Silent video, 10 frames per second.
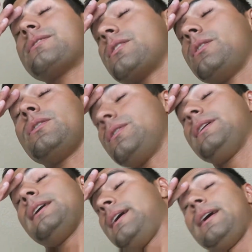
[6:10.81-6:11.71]
So
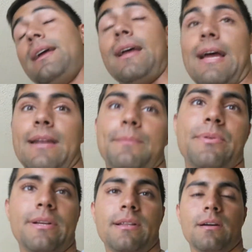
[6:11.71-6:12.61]
I had a
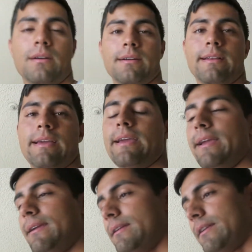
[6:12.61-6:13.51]
pretty long
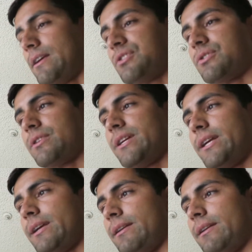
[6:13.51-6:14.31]
day yesterday,